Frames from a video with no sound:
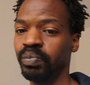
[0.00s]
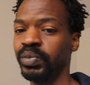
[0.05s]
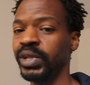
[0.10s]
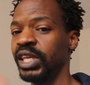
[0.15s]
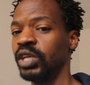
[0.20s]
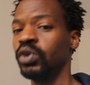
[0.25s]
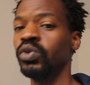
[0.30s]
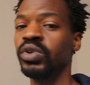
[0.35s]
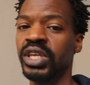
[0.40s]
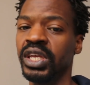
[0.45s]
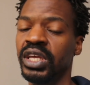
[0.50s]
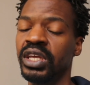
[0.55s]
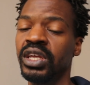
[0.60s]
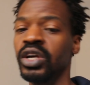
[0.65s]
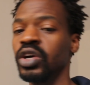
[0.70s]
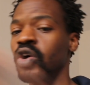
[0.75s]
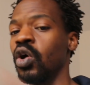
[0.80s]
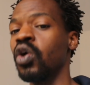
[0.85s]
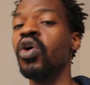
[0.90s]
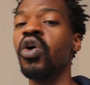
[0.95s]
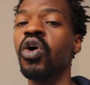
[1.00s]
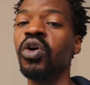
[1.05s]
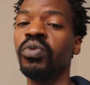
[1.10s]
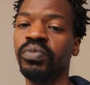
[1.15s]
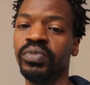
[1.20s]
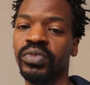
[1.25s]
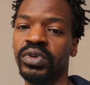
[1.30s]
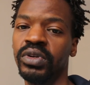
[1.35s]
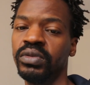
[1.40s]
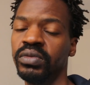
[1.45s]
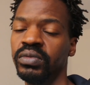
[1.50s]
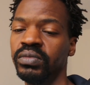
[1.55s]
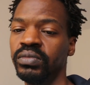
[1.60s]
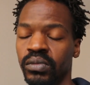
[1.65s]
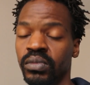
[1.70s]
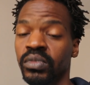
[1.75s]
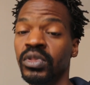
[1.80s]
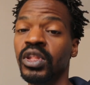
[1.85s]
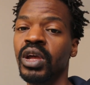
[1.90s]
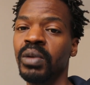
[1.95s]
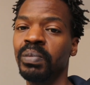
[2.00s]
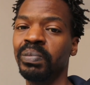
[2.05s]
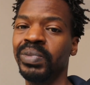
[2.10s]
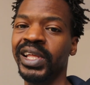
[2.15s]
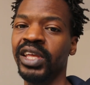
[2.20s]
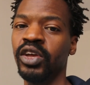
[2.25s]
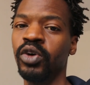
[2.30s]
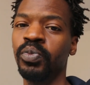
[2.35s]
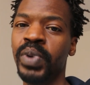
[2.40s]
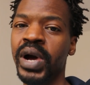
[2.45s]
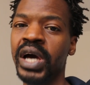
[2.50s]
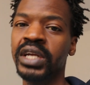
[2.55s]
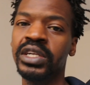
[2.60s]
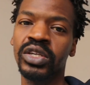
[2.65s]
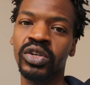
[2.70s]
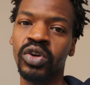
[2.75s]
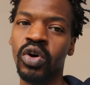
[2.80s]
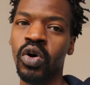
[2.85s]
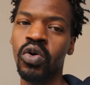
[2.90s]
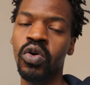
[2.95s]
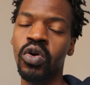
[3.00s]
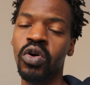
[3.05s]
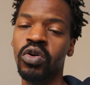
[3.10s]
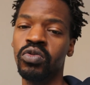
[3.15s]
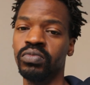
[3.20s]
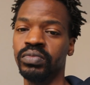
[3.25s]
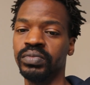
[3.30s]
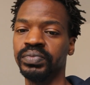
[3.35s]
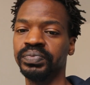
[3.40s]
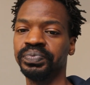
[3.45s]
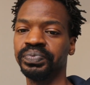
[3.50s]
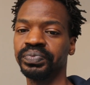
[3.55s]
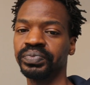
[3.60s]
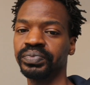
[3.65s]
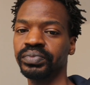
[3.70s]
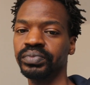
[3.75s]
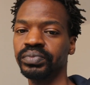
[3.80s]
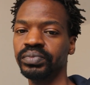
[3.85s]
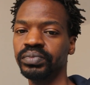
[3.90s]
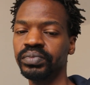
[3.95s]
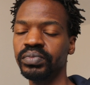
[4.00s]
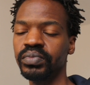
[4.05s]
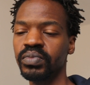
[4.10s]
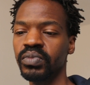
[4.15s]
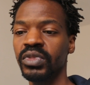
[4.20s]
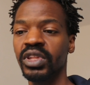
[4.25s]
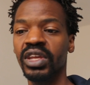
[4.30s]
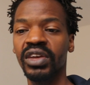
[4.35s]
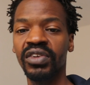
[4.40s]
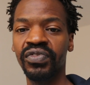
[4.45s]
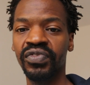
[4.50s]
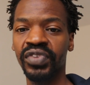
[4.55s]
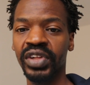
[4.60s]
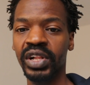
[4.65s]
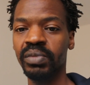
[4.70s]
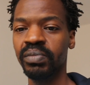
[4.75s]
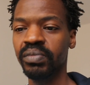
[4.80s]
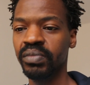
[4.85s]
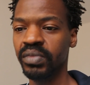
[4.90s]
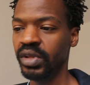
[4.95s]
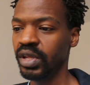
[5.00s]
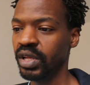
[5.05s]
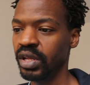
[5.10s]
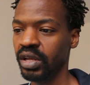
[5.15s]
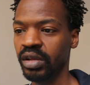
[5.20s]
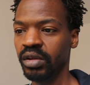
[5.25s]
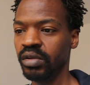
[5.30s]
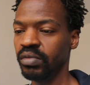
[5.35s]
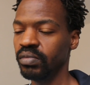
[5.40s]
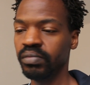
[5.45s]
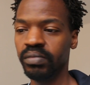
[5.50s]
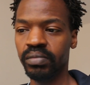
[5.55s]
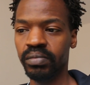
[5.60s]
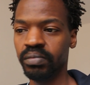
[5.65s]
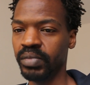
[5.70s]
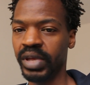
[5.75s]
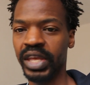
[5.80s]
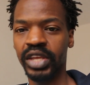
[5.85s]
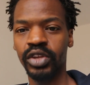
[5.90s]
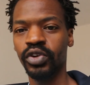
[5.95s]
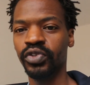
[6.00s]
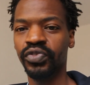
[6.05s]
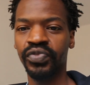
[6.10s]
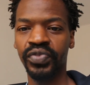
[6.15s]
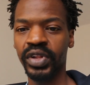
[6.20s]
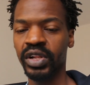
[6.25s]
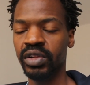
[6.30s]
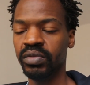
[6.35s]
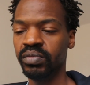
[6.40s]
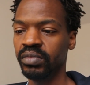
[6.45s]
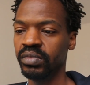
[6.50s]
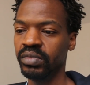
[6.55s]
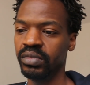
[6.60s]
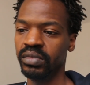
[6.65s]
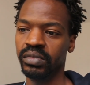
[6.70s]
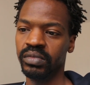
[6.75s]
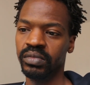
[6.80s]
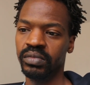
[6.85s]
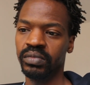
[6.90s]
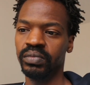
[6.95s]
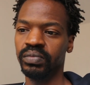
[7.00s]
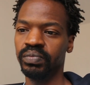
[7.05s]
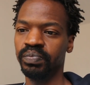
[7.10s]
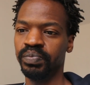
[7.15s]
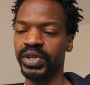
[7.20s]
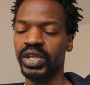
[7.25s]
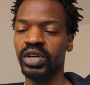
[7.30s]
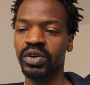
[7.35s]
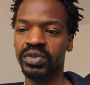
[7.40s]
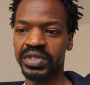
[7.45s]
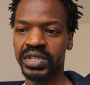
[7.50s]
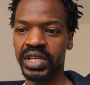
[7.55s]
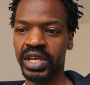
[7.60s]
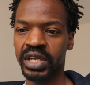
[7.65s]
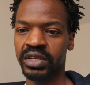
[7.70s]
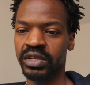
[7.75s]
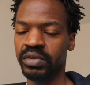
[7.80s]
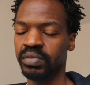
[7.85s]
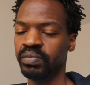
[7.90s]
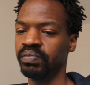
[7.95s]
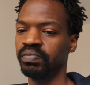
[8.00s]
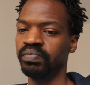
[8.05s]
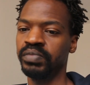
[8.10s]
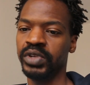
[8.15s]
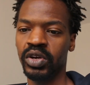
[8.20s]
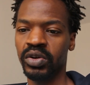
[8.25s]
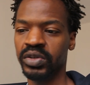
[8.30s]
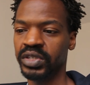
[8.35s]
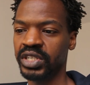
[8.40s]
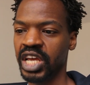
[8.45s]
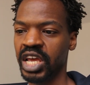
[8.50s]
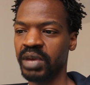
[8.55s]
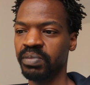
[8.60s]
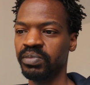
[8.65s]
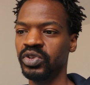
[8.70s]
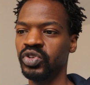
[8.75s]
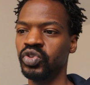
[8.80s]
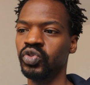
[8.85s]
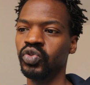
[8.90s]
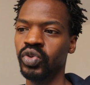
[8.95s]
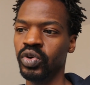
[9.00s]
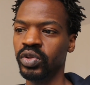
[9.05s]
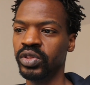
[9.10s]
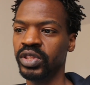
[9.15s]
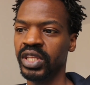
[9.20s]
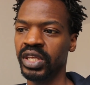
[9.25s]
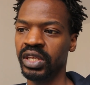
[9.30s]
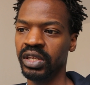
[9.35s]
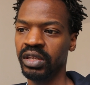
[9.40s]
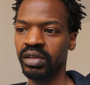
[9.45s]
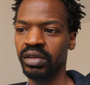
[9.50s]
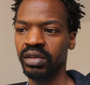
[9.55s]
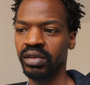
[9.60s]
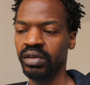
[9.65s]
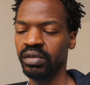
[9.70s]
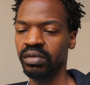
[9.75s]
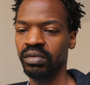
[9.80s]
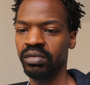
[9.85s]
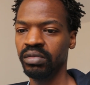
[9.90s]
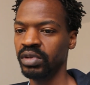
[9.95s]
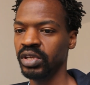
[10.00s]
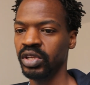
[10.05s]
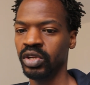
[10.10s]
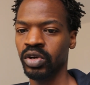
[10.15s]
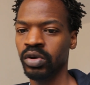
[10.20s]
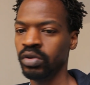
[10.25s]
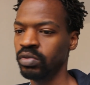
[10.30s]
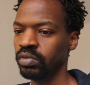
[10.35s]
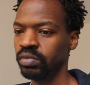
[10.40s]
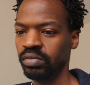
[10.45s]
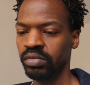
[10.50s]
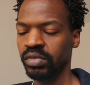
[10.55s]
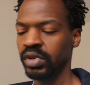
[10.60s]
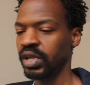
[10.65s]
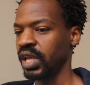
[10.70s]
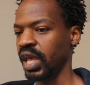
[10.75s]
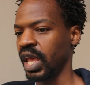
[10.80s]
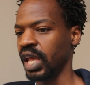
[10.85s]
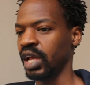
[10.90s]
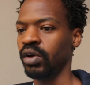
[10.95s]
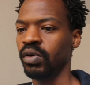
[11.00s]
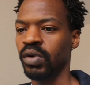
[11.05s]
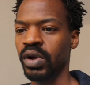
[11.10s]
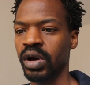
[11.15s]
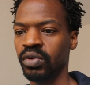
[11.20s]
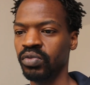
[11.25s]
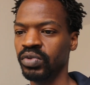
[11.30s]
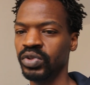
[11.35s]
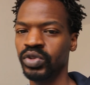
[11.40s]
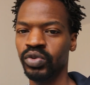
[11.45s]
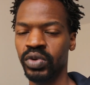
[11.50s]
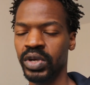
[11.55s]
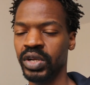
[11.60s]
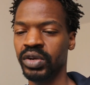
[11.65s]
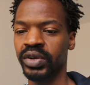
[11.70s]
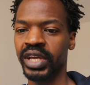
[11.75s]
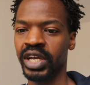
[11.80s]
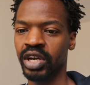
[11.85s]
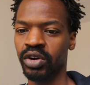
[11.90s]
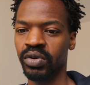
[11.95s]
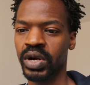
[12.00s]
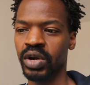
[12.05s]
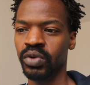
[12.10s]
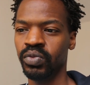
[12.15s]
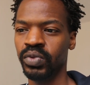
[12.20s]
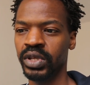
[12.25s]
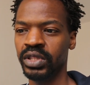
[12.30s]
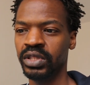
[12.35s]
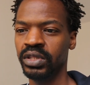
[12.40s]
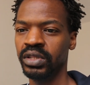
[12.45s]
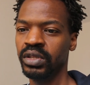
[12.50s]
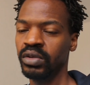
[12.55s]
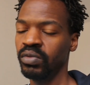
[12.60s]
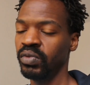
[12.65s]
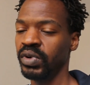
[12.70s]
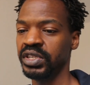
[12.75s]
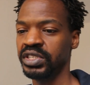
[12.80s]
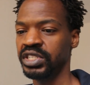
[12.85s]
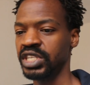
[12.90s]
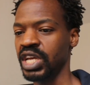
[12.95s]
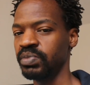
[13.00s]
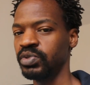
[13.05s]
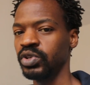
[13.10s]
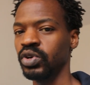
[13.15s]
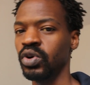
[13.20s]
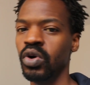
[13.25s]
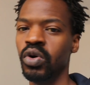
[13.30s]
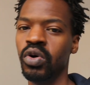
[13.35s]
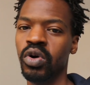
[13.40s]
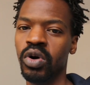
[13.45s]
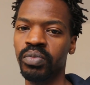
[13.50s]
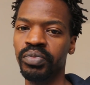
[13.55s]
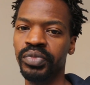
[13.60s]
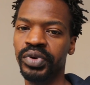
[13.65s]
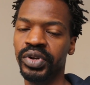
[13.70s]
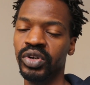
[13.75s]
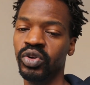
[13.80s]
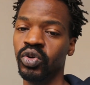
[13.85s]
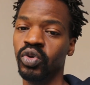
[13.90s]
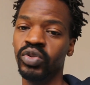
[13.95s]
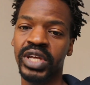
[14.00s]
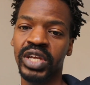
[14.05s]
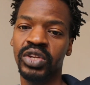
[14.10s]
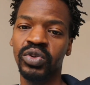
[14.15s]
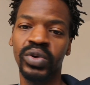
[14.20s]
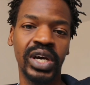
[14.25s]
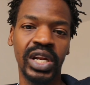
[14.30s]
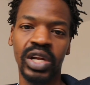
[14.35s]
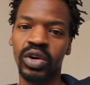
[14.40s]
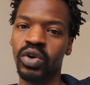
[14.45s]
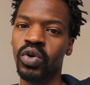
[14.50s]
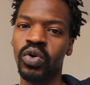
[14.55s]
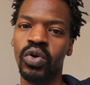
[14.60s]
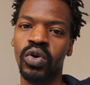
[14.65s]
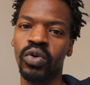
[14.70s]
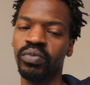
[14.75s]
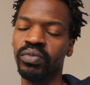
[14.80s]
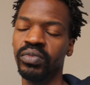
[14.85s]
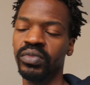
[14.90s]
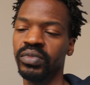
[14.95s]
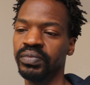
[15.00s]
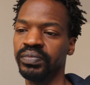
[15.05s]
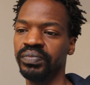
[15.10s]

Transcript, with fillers: Play your gig, go home. Play your part, go home. Film, make your film, be on set, be on time, do your thing, you know, hang around with whoever you hang around with. When it's time to go home, know that you gotta go home.